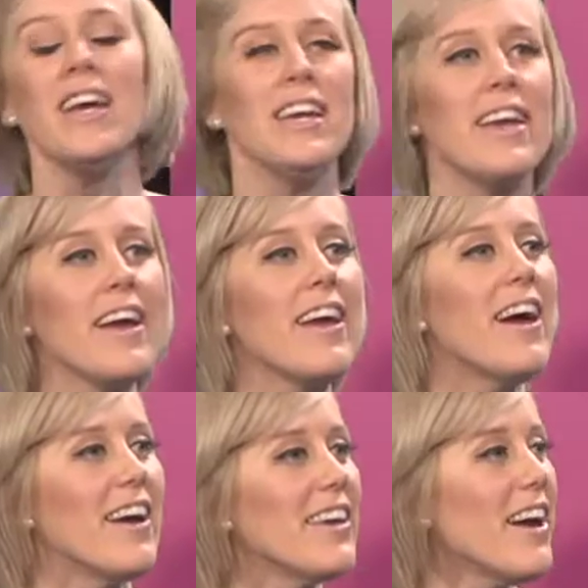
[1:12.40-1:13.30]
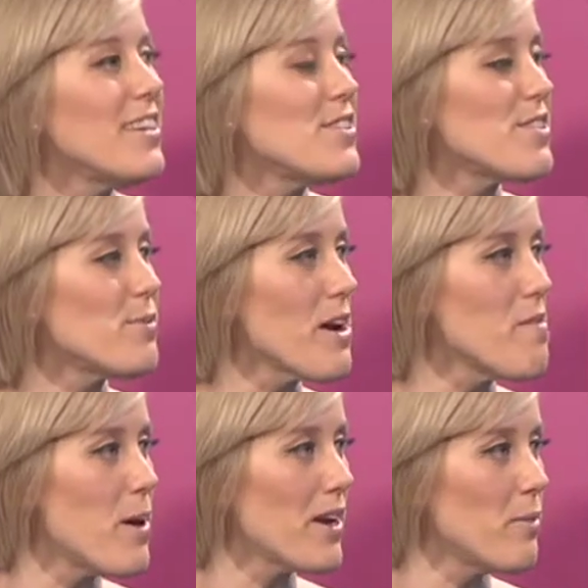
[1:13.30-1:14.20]
Yeah. I just arrived
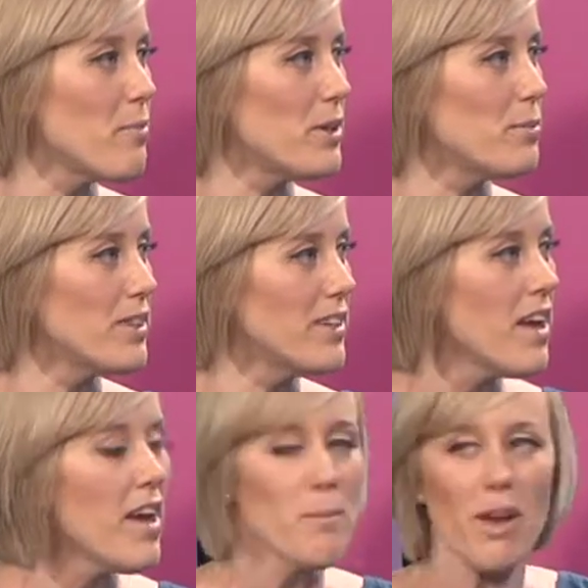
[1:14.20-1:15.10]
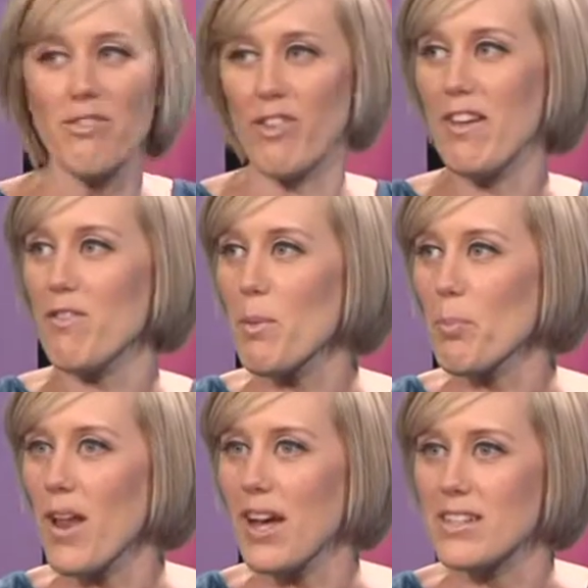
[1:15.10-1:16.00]
back in Melbourne. My favourite
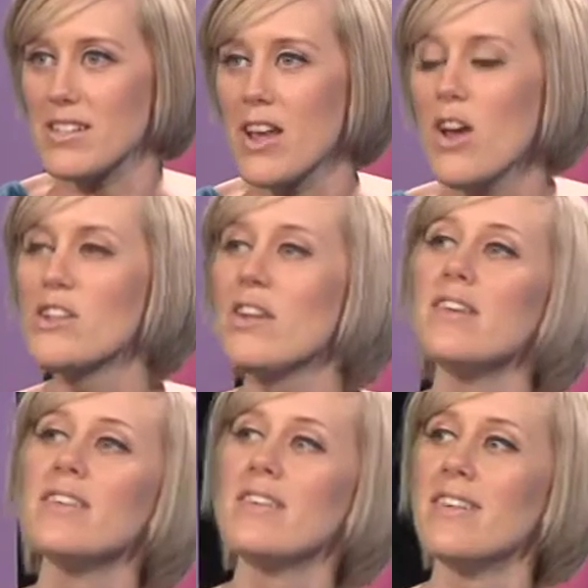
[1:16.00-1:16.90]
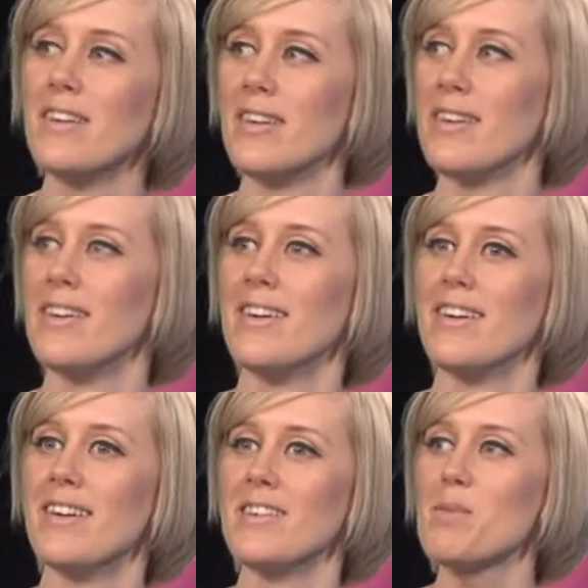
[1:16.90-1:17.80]
place. Yeah.
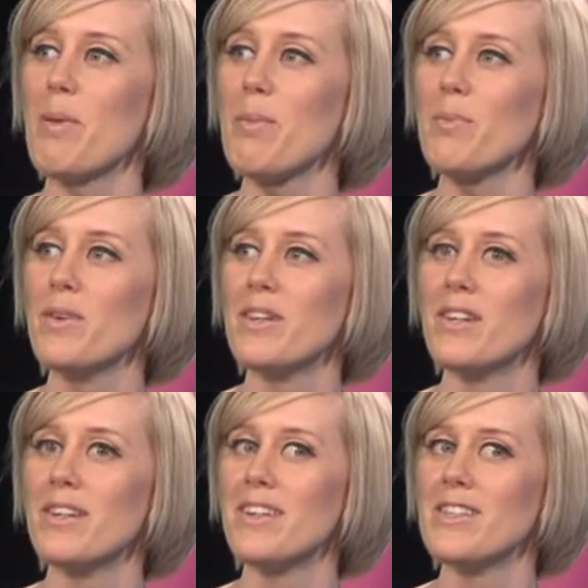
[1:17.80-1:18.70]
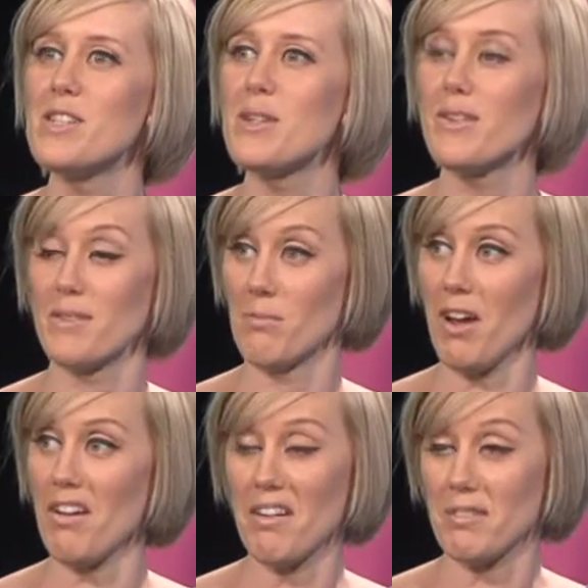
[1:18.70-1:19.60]
To people. Oh, okay. They're
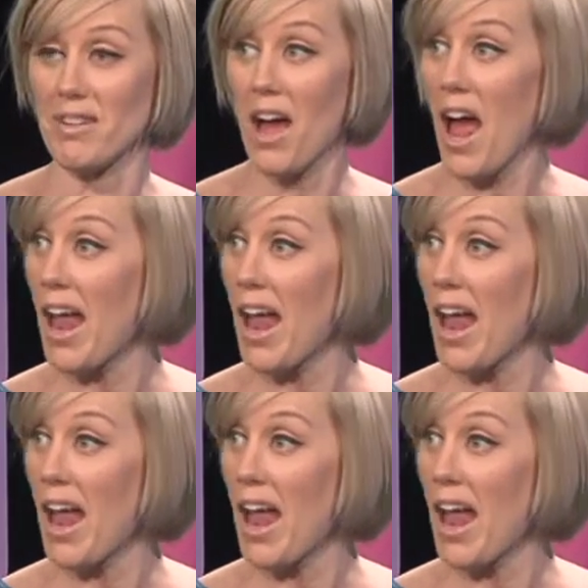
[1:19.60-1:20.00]
very discerning.